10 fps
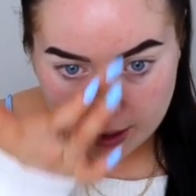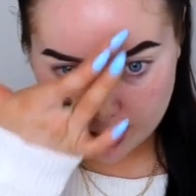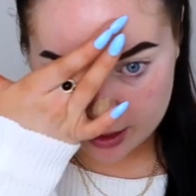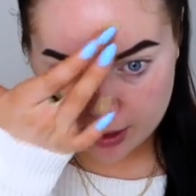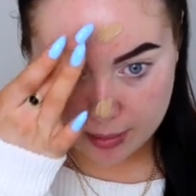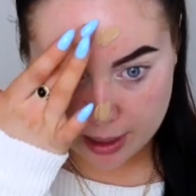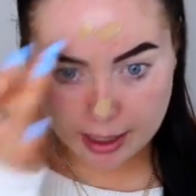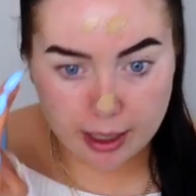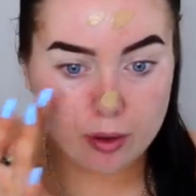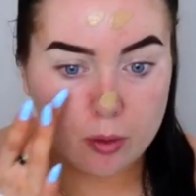and
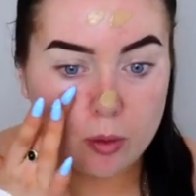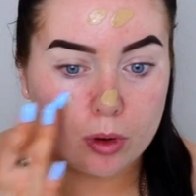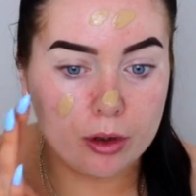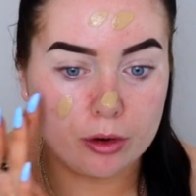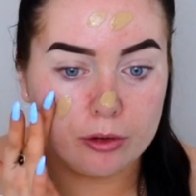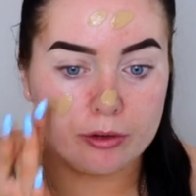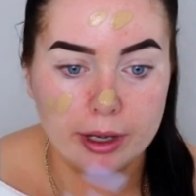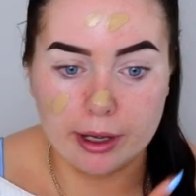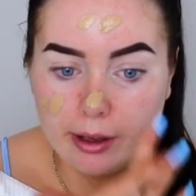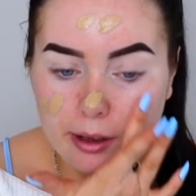apply it all
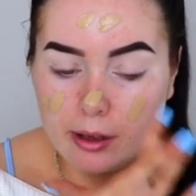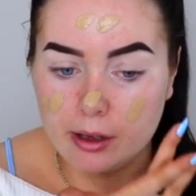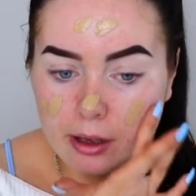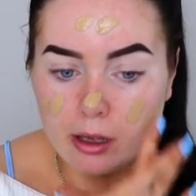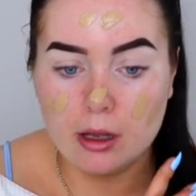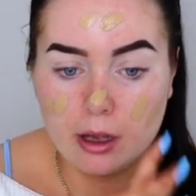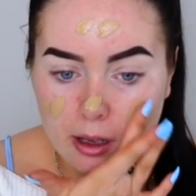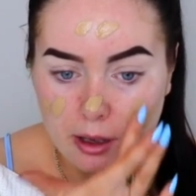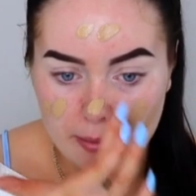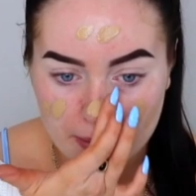over
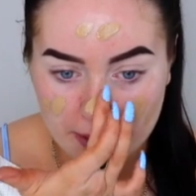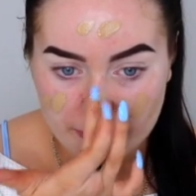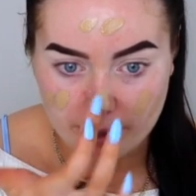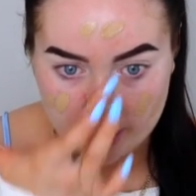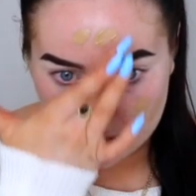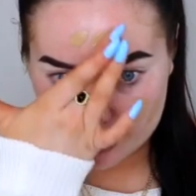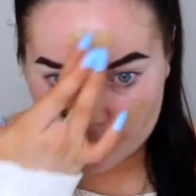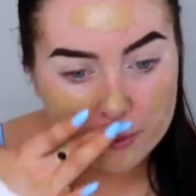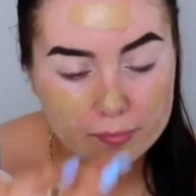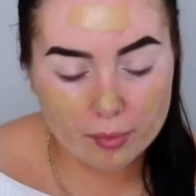my
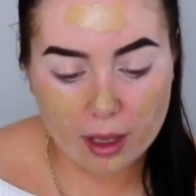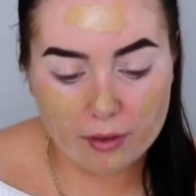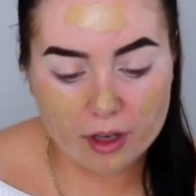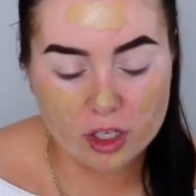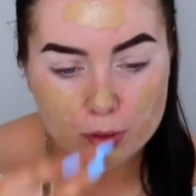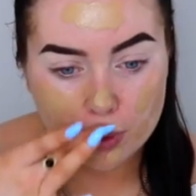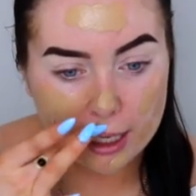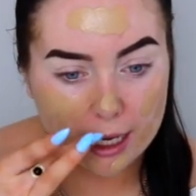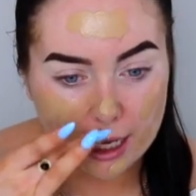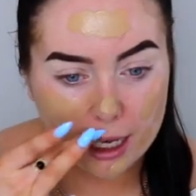face. If I just want
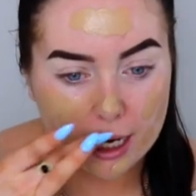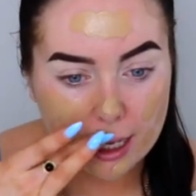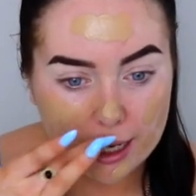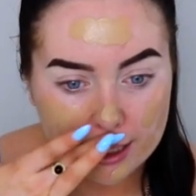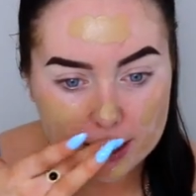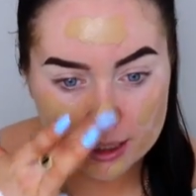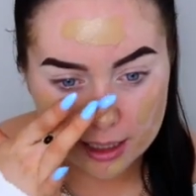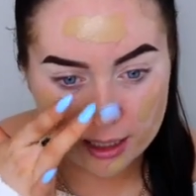a light